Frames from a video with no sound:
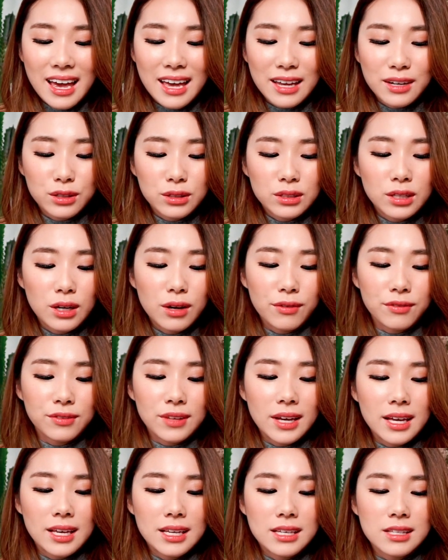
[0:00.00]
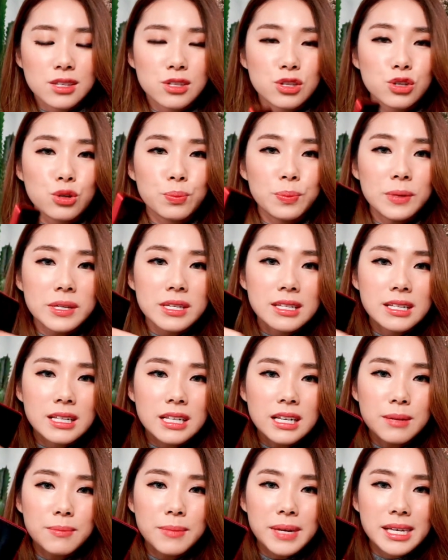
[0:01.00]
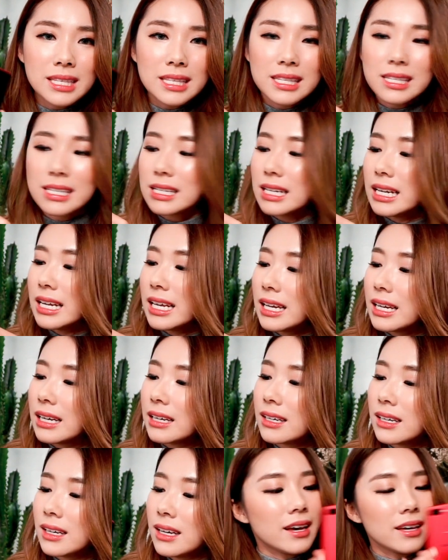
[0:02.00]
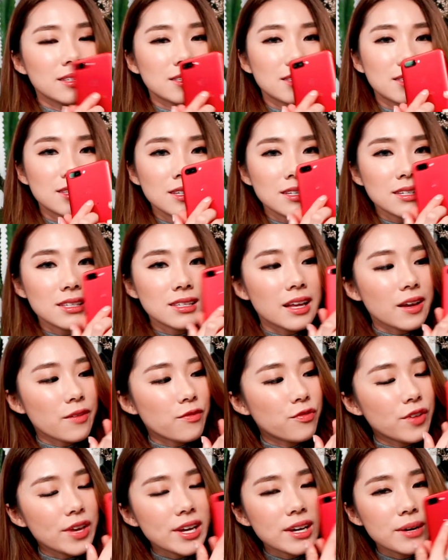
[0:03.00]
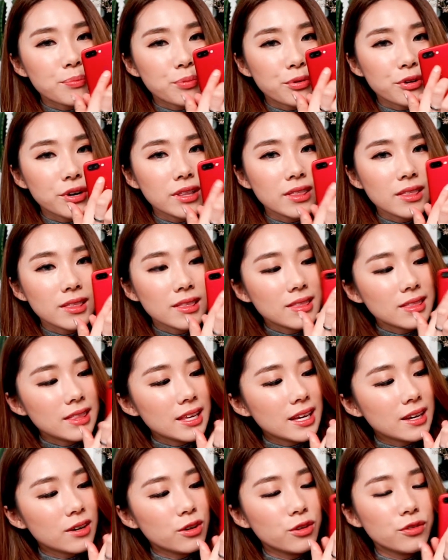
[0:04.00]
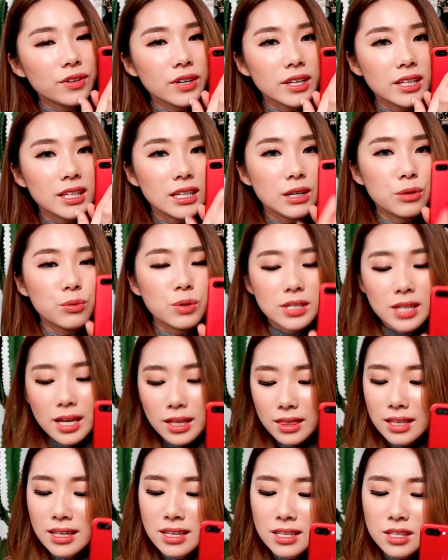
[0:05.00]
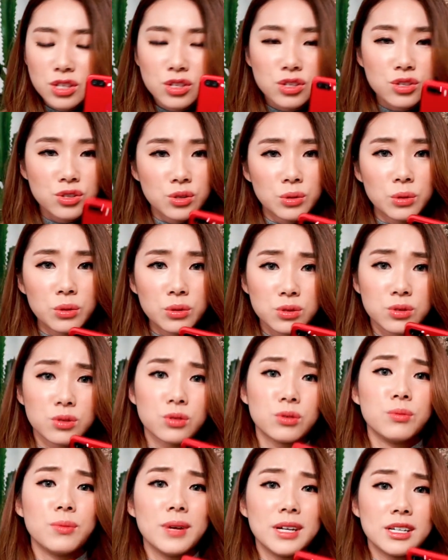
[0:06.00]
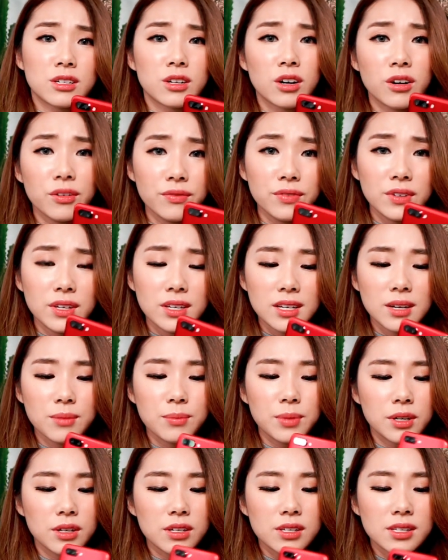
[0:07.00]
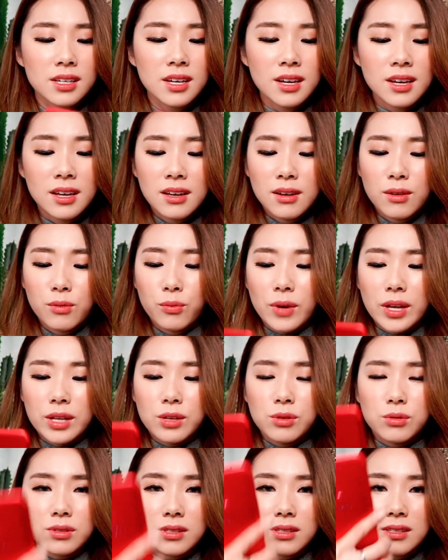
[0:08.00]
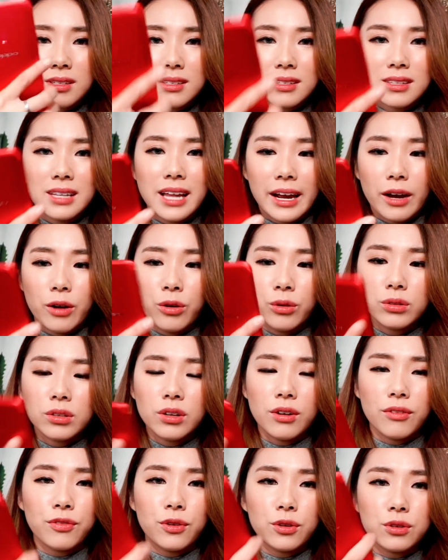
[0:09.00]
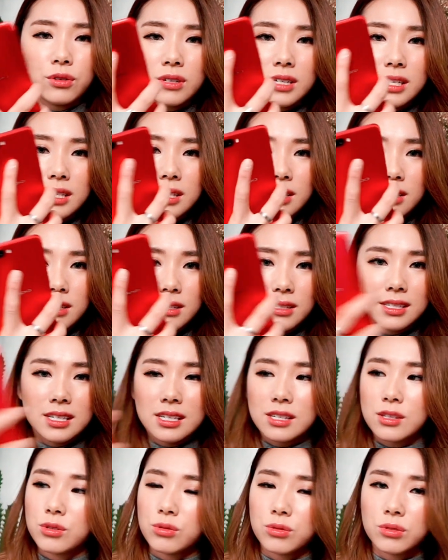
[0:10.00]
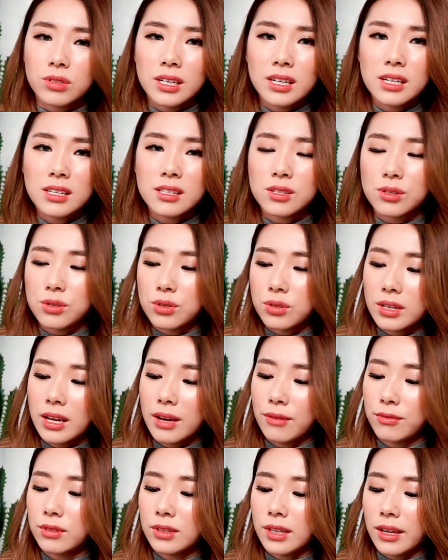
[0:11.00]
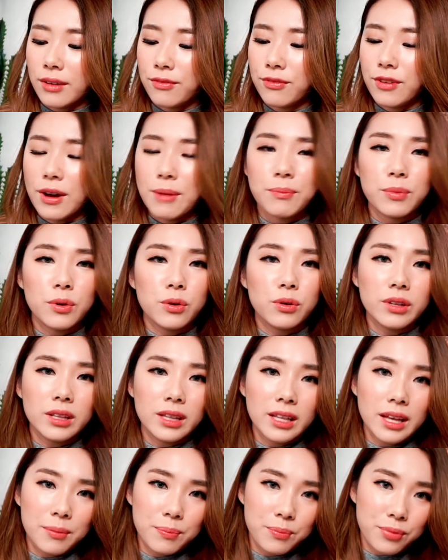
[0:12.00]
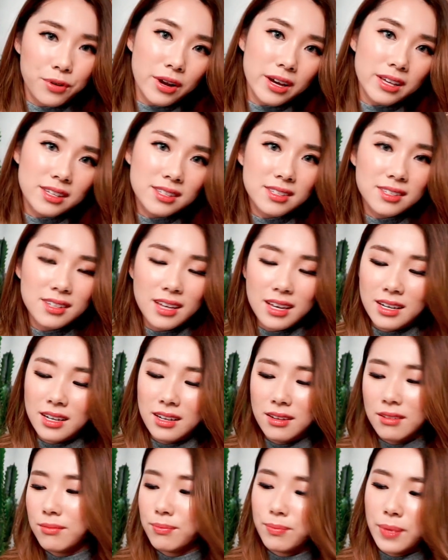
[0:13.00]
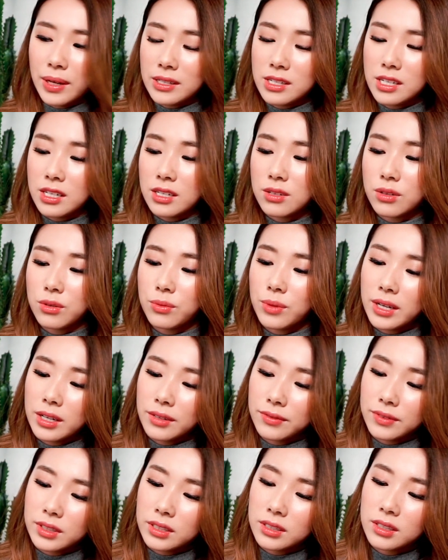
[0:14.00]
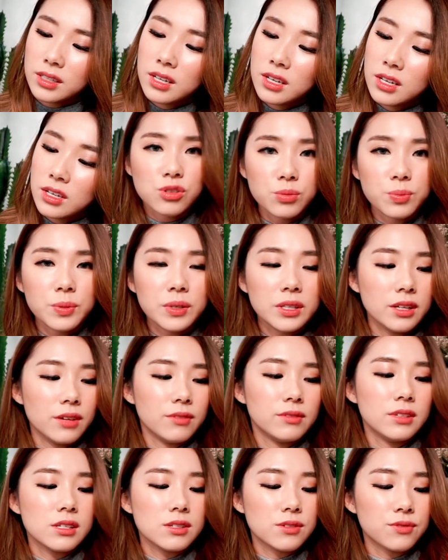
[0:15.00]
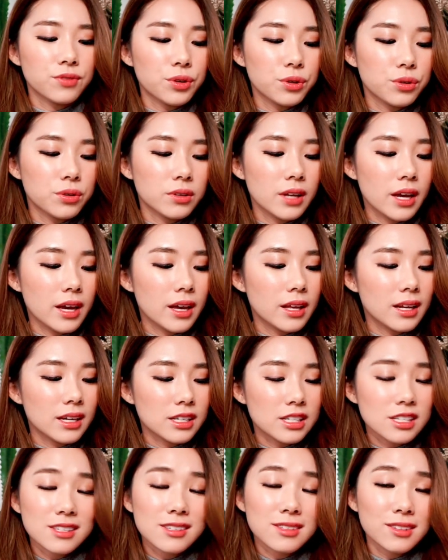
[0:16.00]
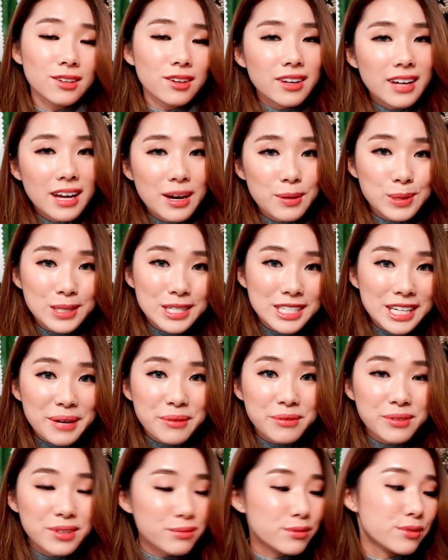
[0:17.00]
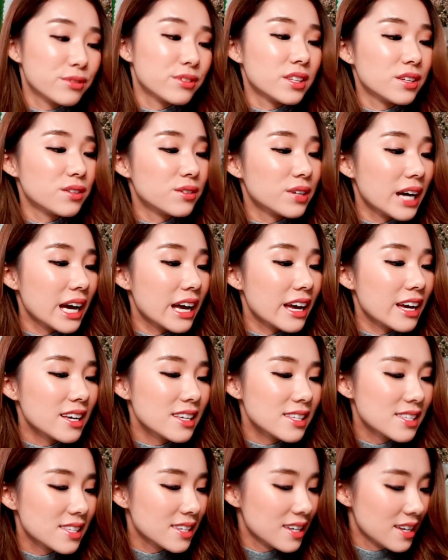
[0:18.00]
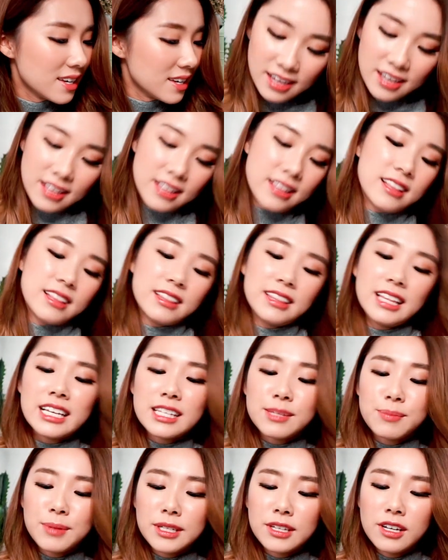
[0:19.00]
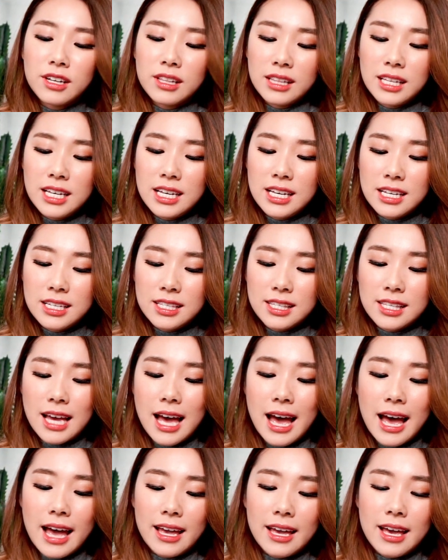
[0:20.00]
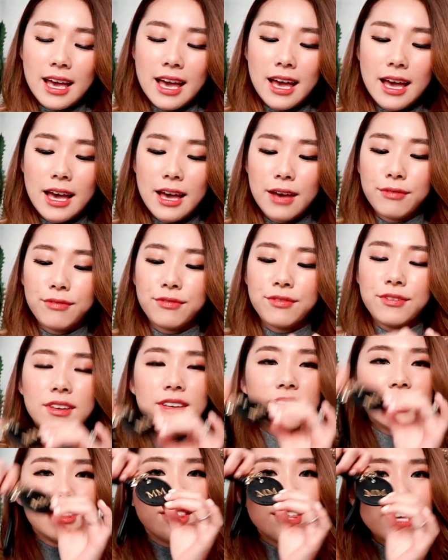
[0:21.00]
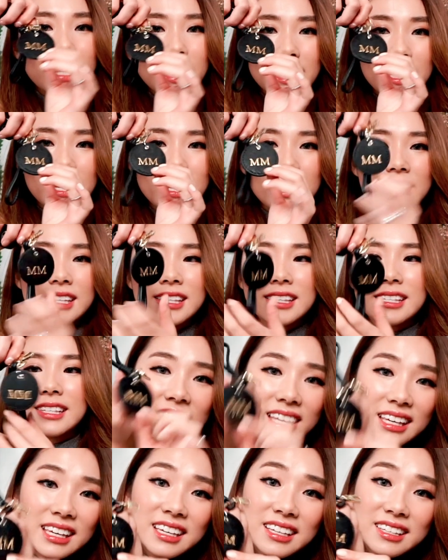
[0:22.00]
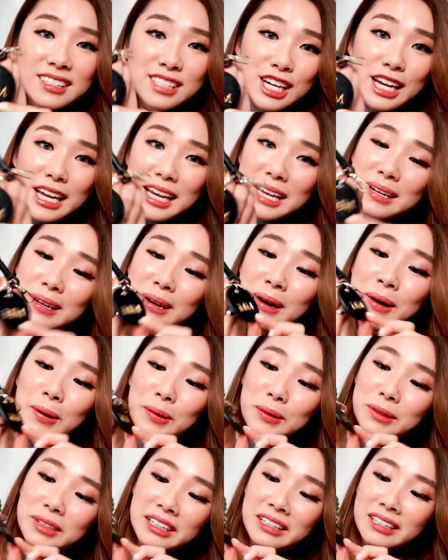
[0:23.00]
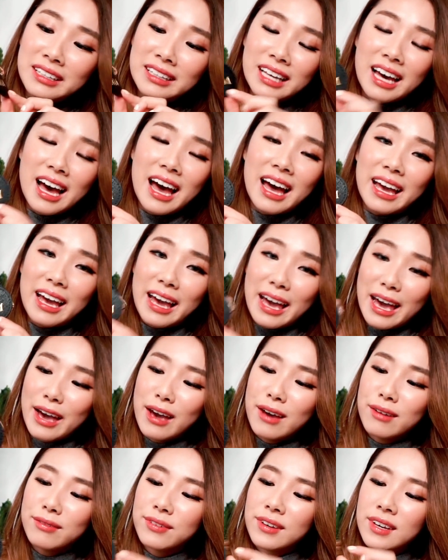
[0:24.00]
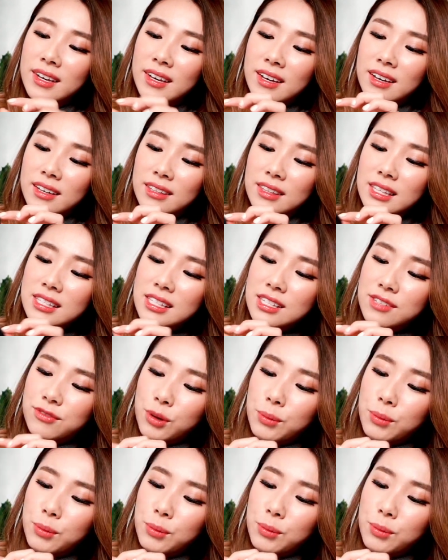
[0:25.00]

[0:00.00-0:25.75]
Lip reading: and on top of that, it's super slim and sleek. It has this like fingerprint thing over here, which I think is so much convenient because when you like hold your phone, you just do this. You don't have to like fumble and like press any button or whatever. Super love this phone, and I just thought I would share it with you guys. Last but not least, I have this keychain holder that I have. This